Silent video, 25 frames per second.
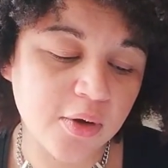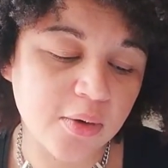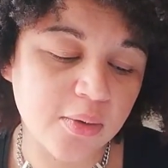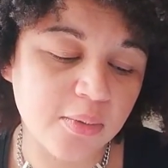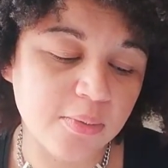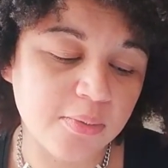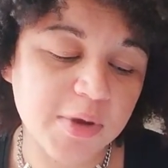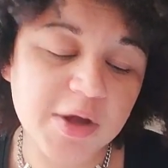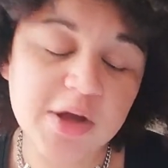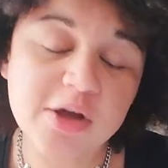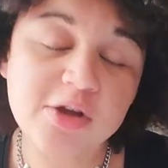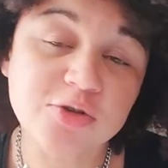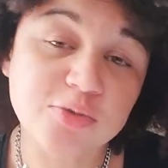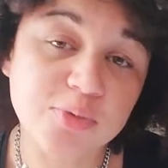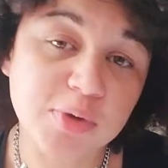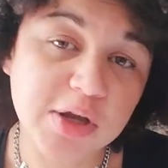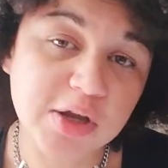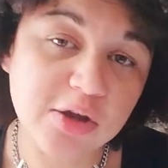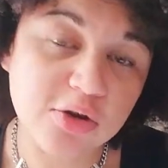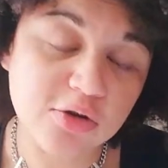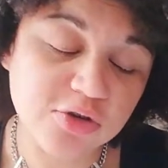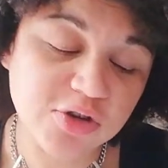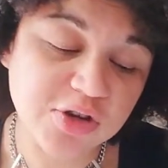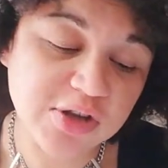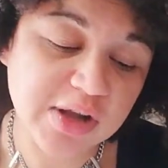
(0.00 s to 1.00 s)
Because we
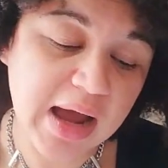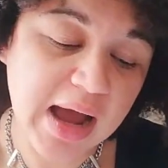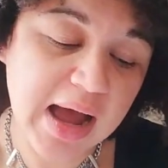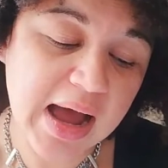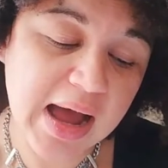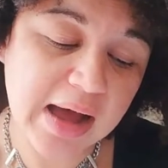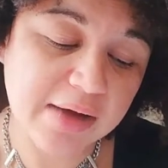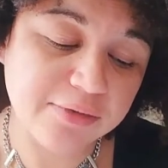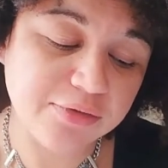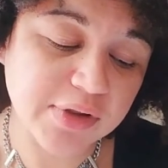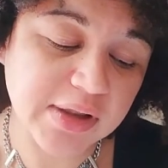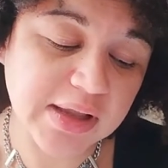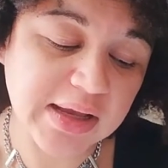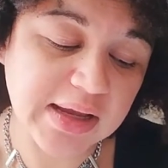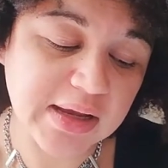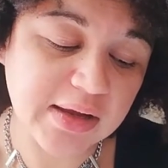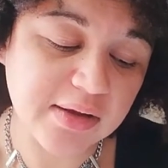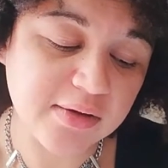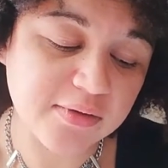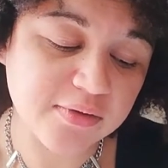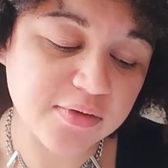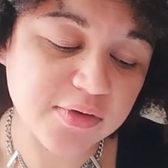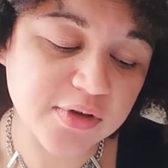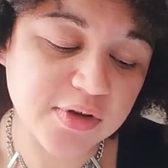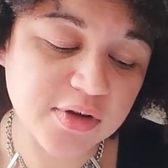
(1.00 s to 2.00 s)
used to have
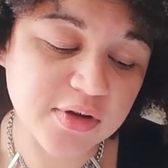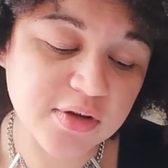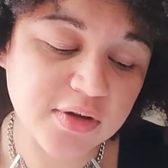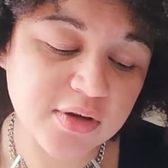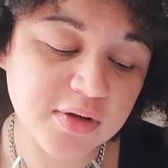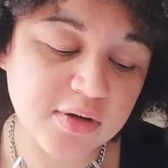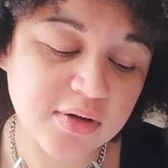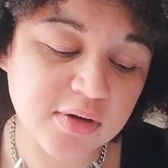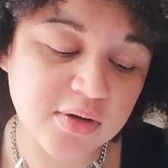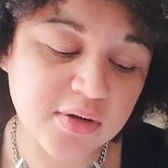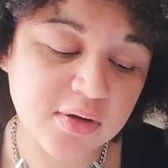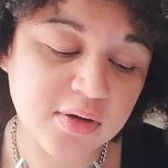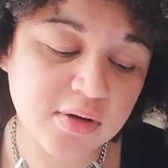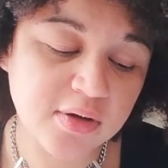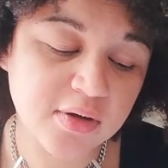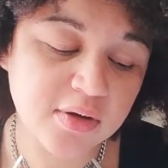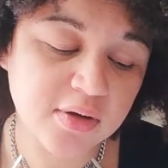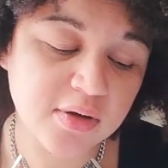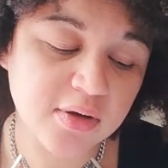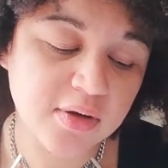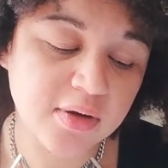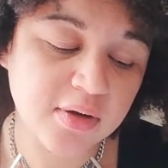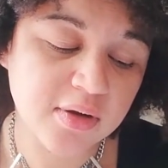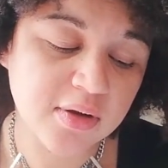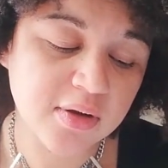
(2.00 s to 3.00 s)
leaves,
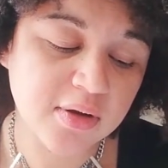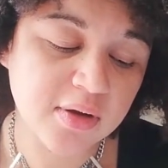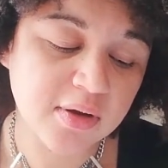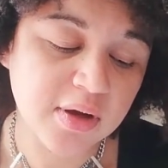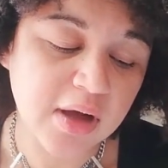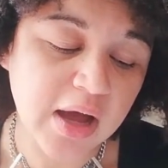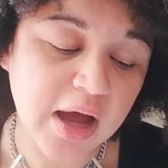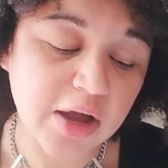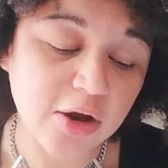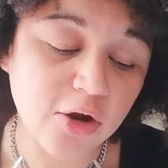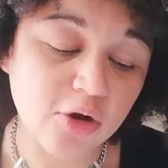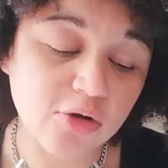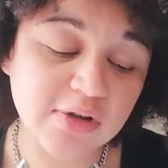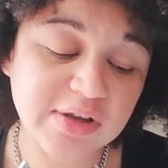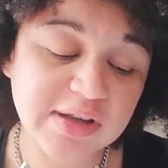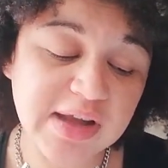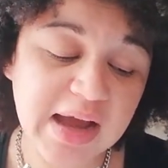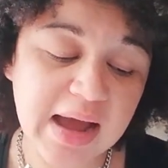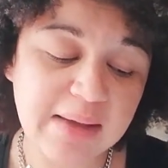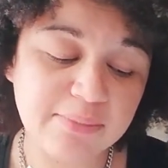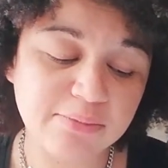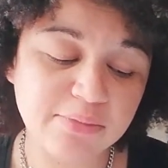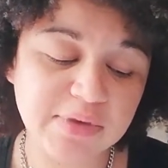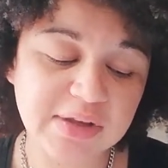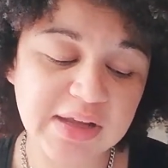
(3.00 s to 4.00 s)
and on
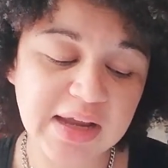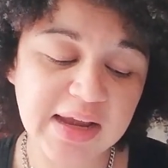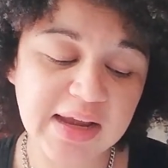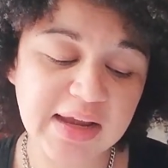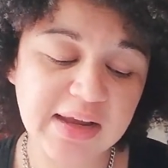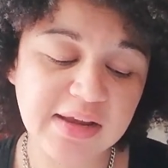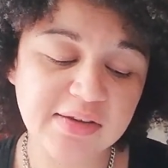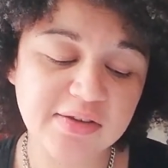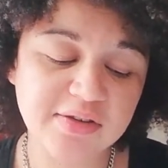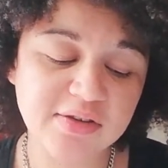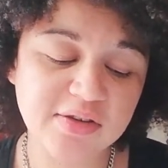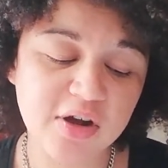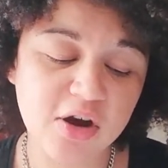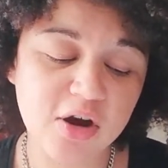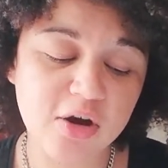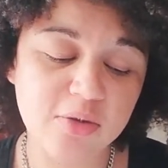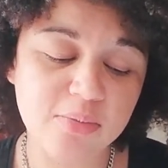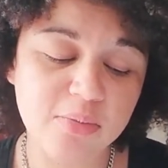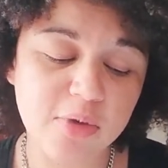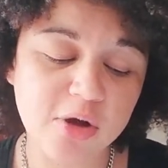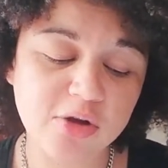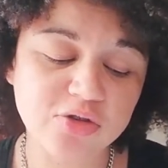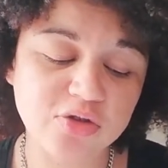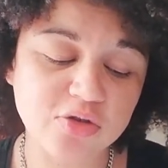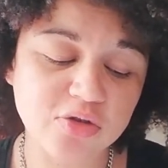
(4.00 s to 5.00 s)
damp days our
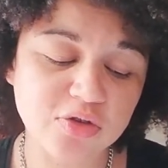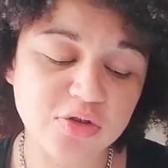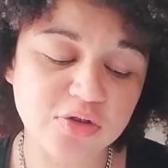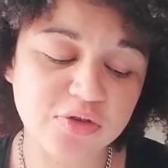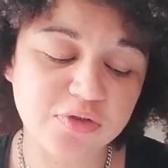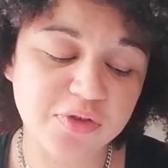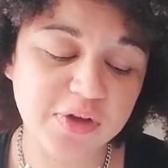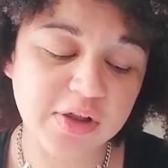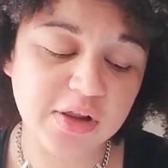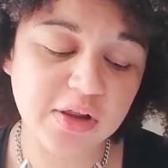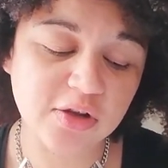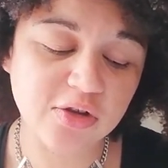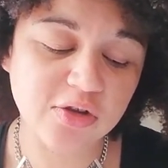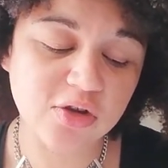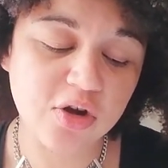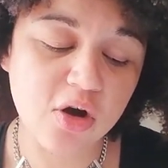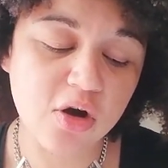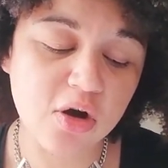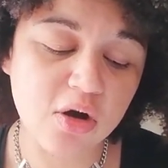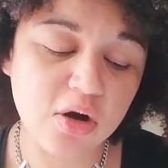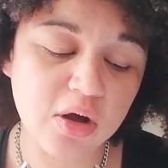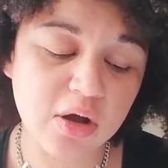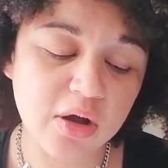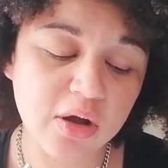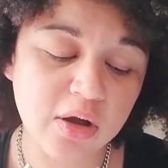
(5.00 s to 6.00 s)
muscles feel a
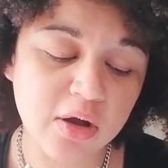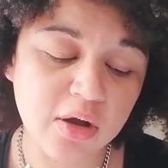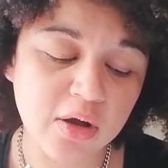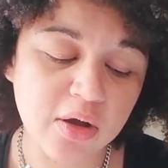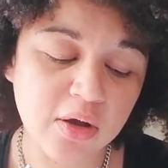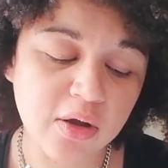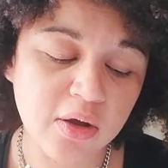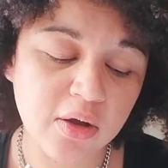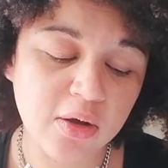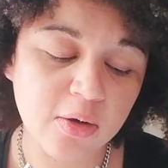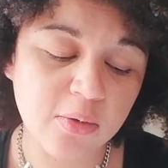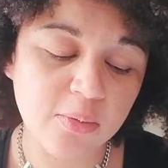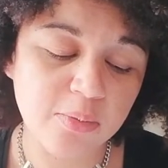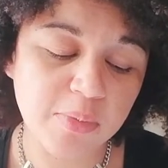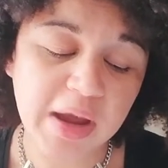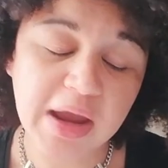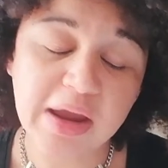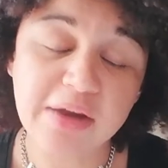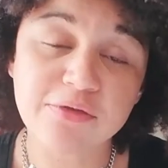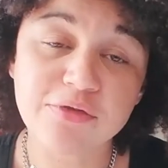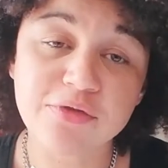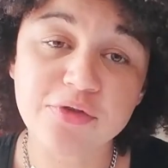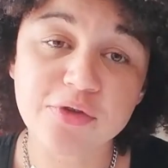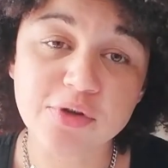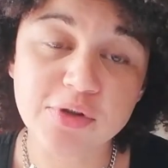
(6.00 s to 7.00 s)
tug,
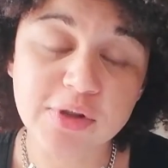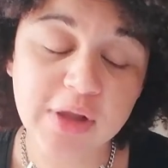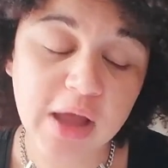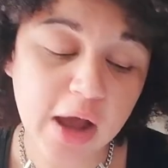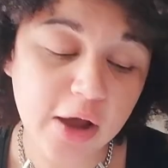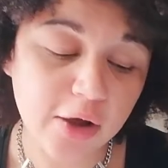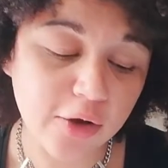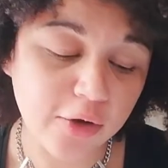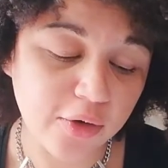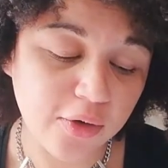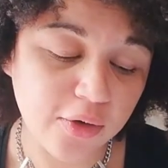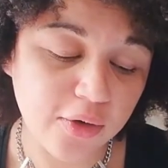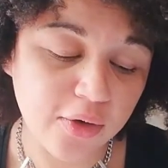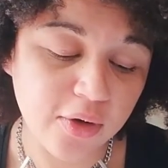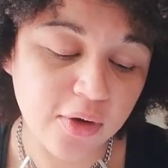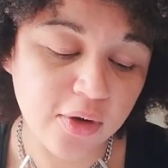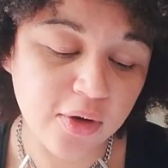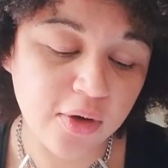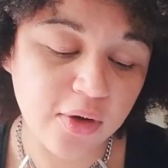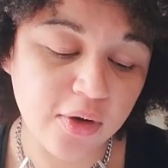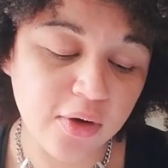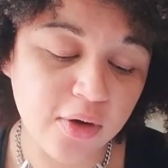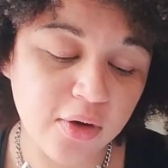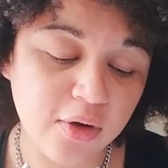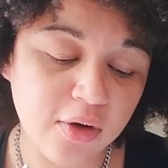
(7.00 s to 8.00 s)
painful now,
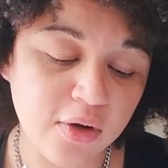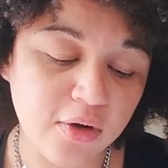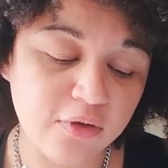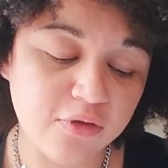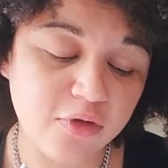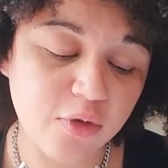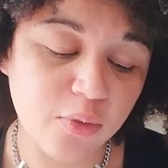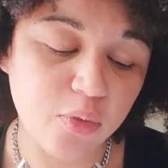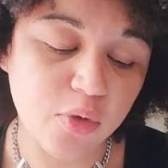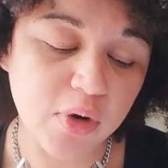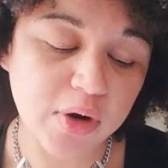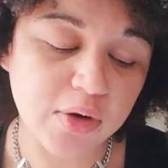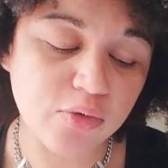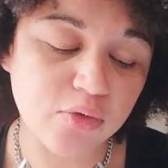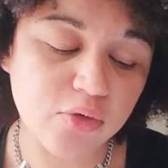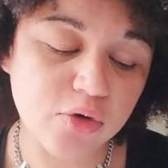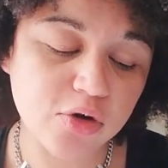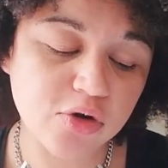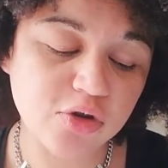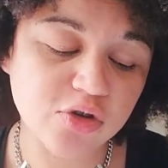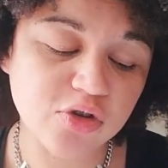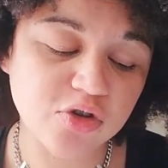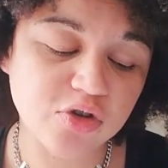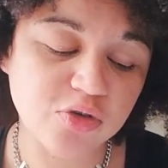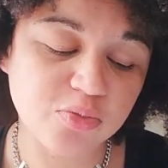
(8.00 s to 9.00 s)
from when
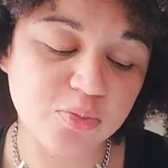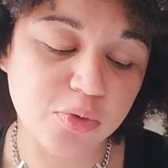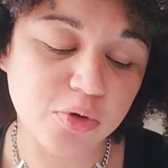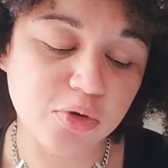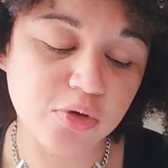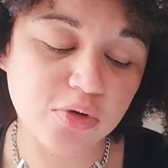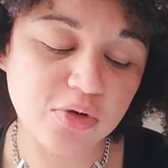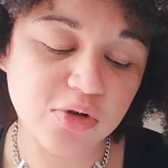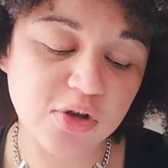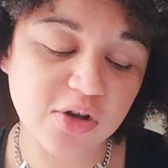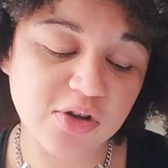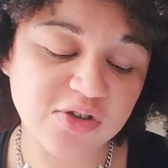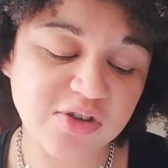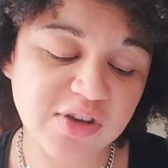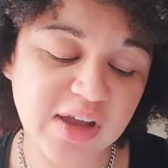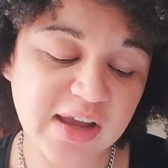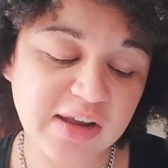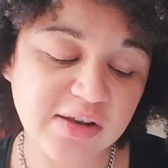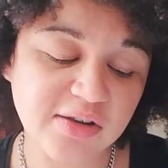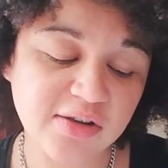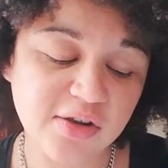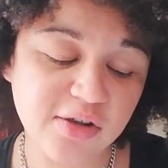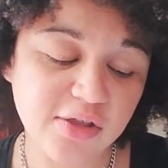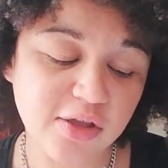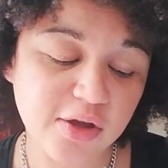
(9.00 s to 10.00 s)
roots pulled us
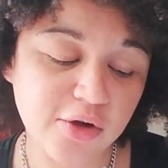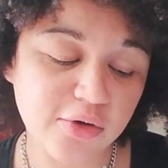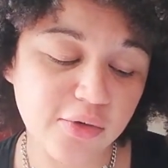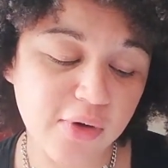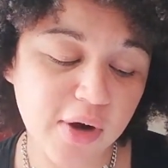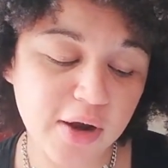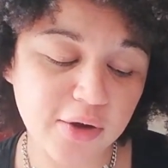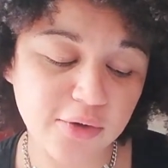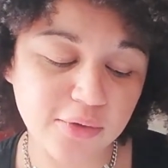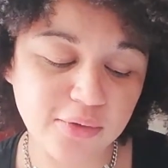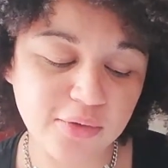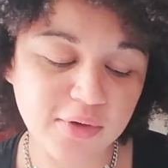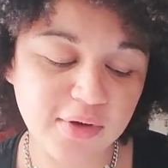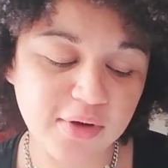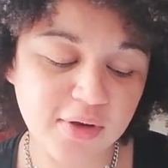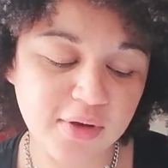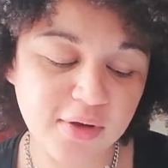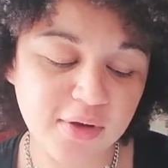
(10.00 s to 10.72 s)
into the ground.